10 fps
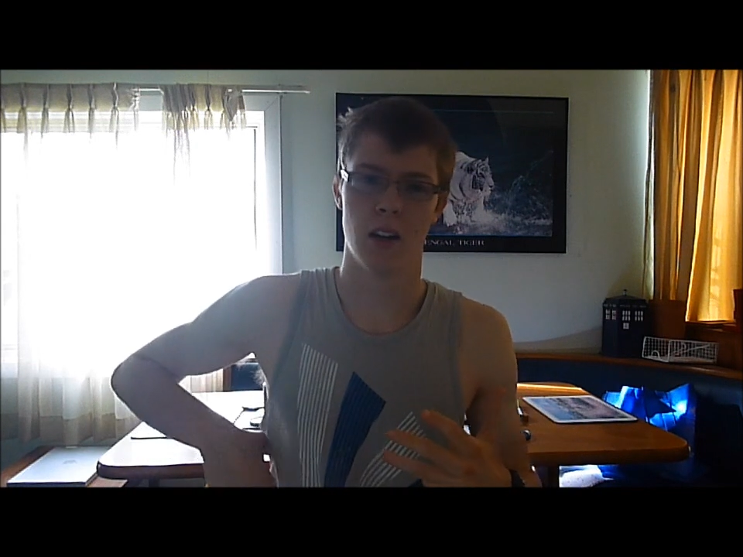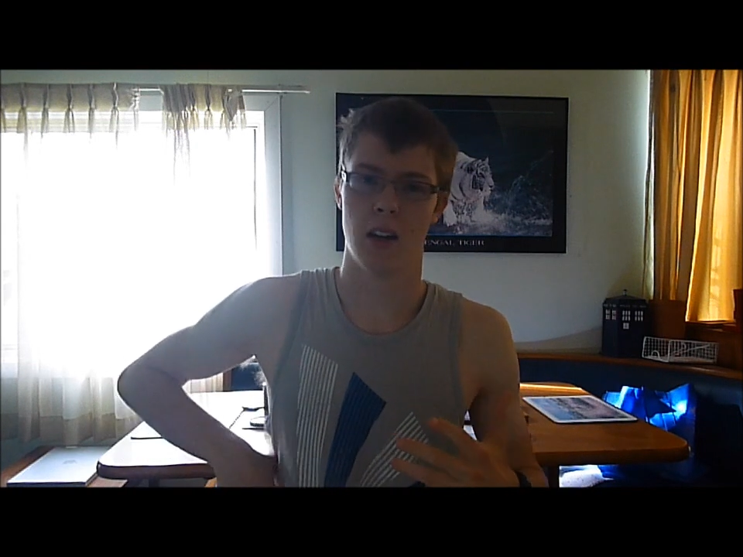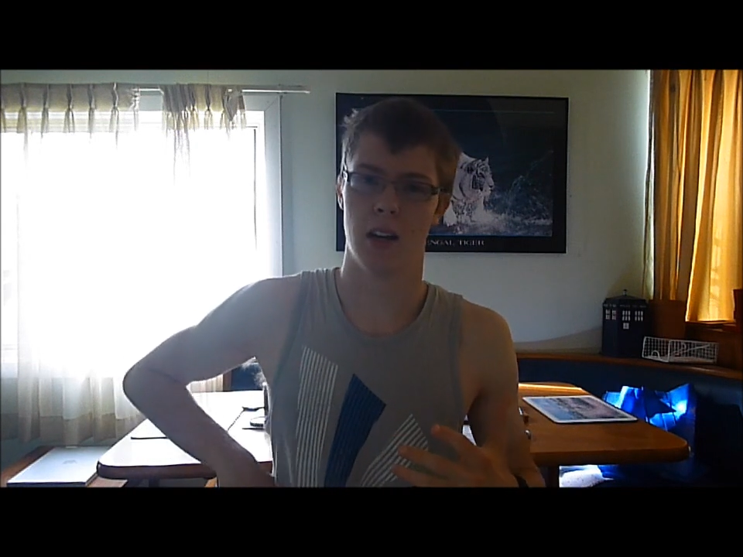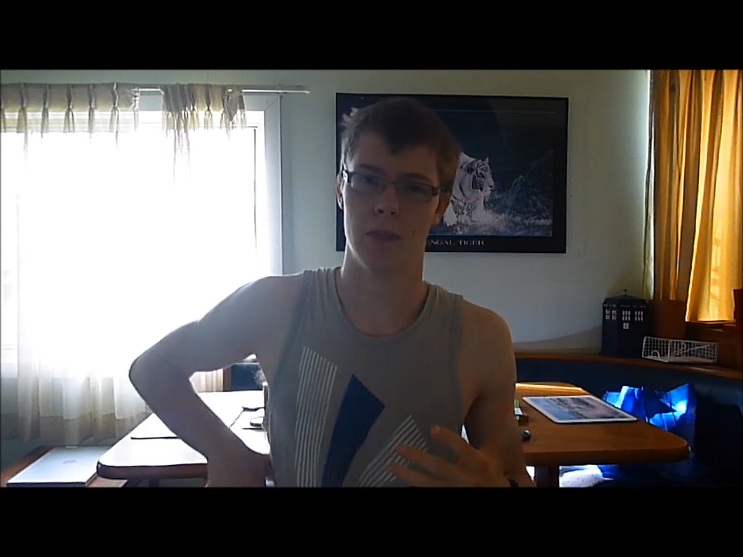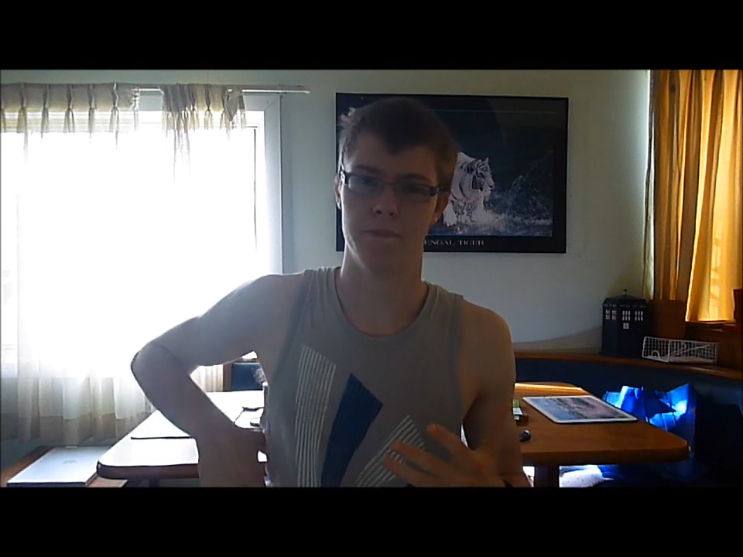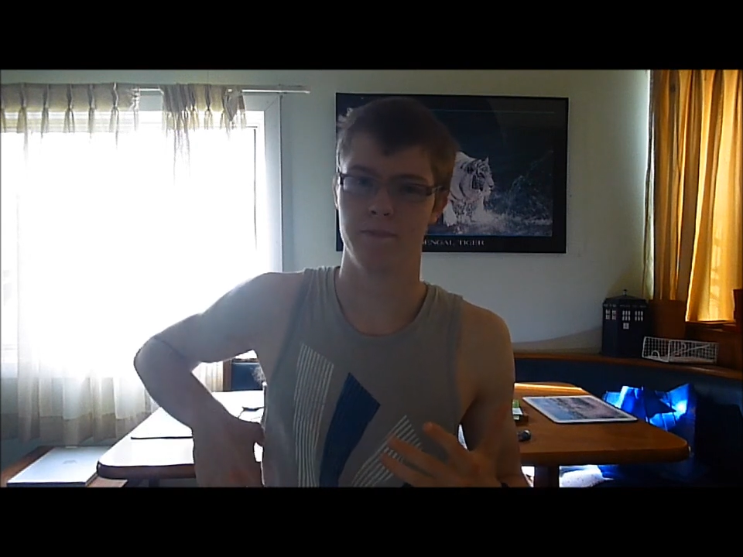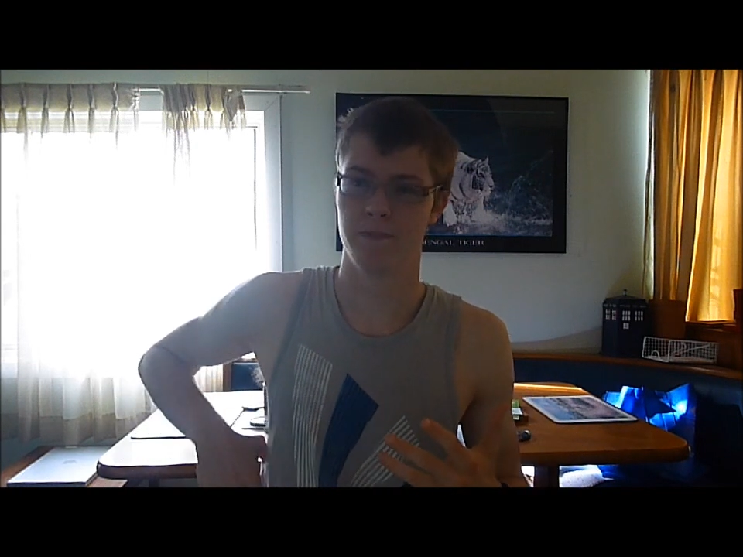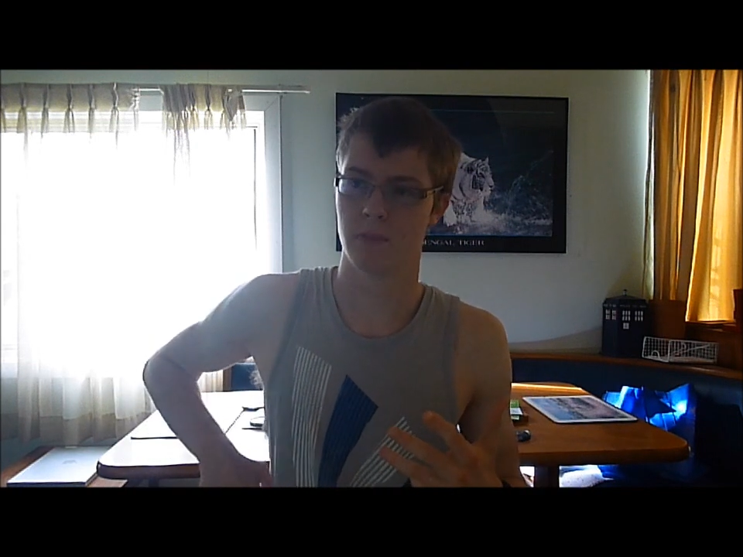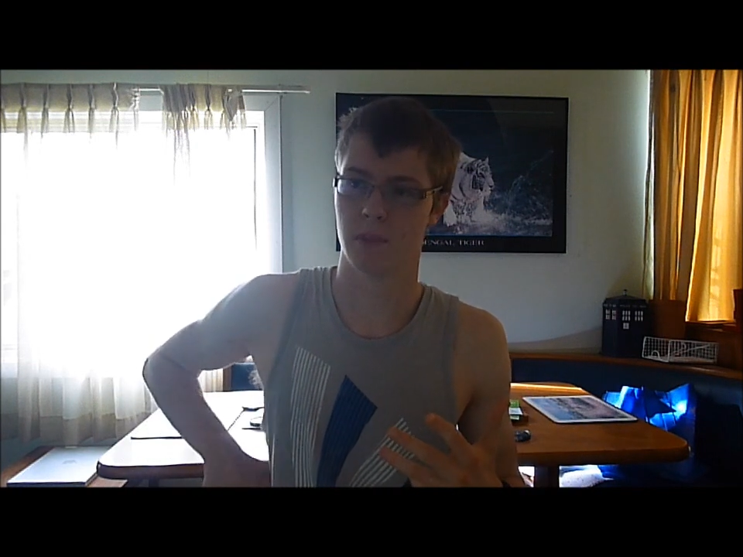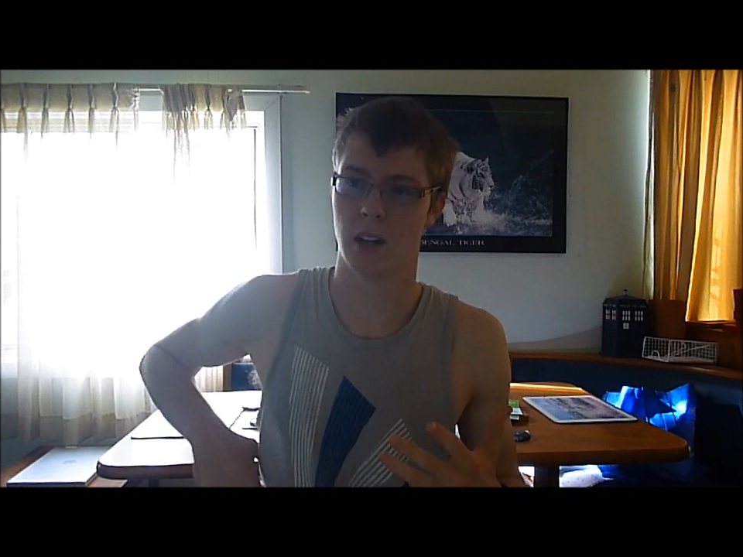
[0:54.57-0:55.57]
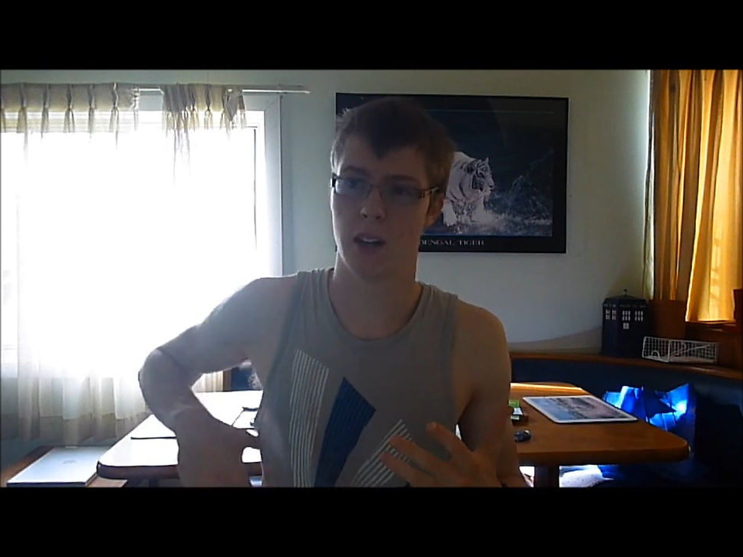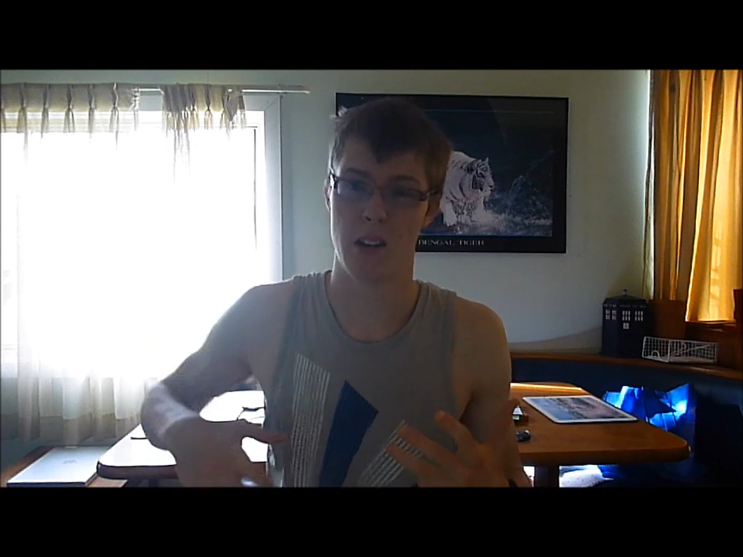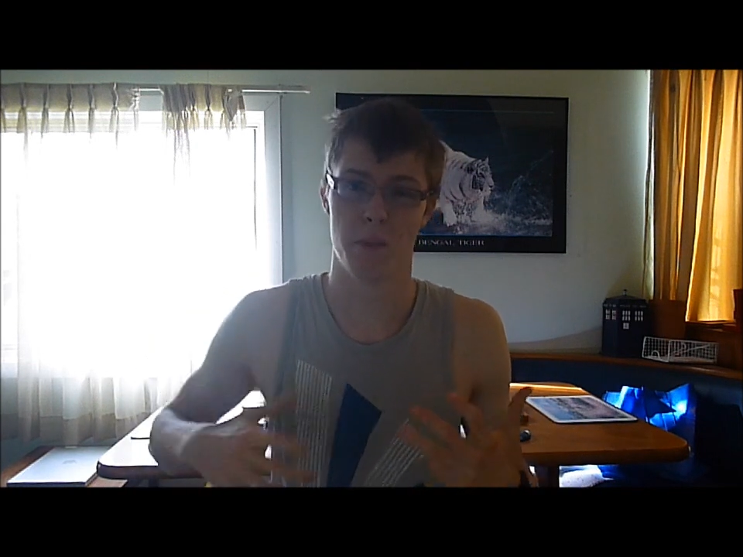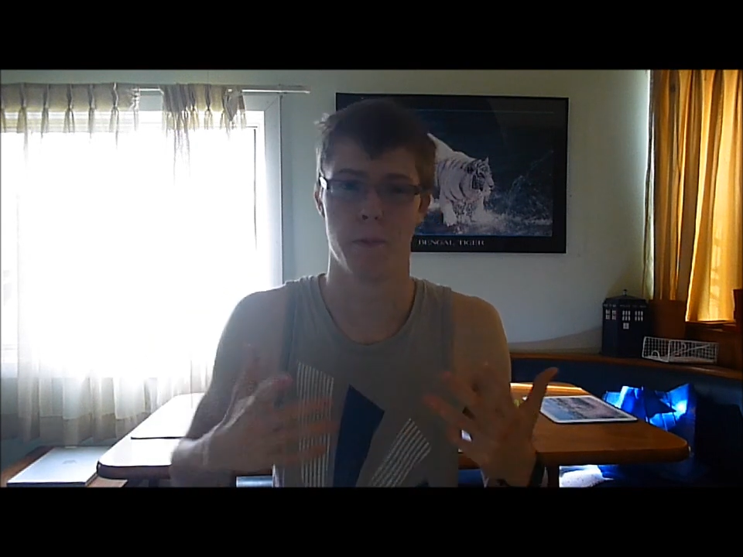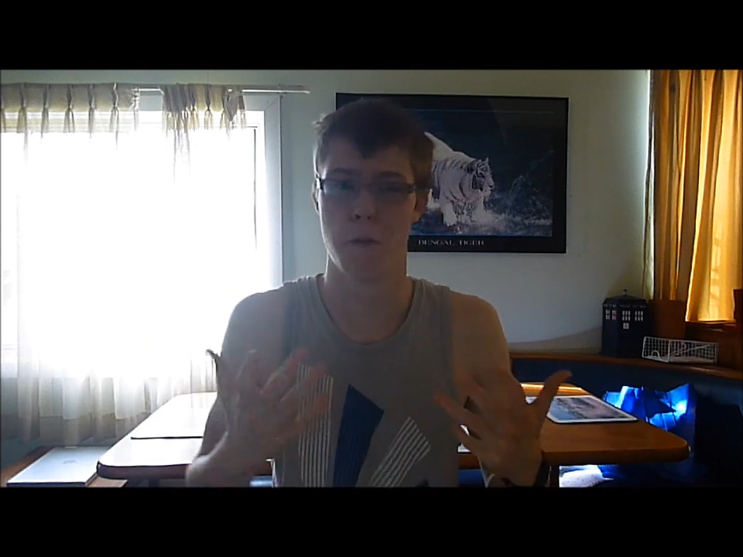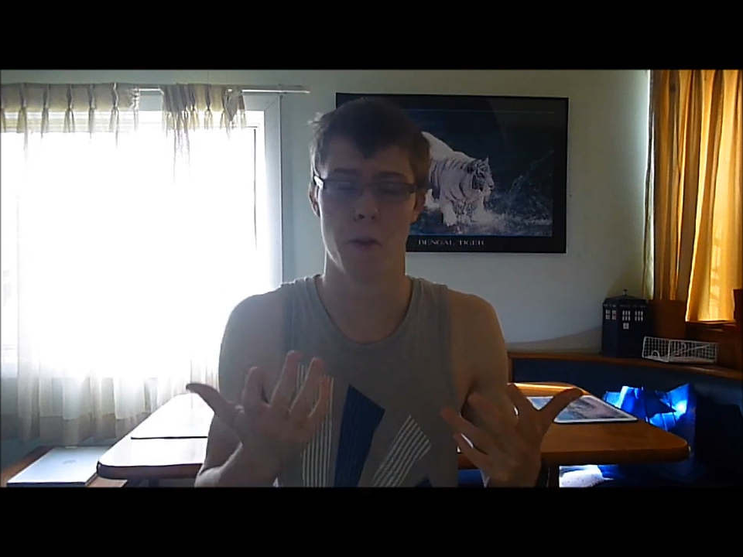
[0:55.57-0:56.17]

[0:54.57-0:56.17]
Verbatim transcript: Um, for